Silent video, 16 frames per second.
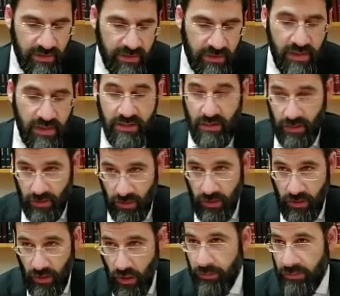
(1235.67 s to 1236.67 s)
So there's a
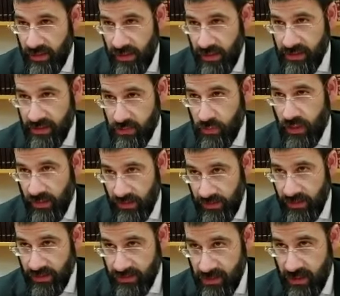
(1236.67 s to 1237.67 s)
nechama in that as well.
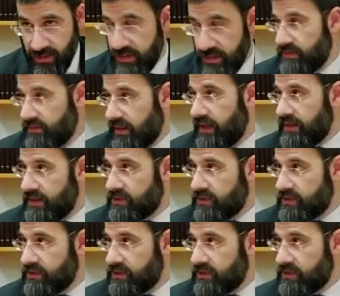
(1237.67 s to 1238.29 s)
That's the idea, right?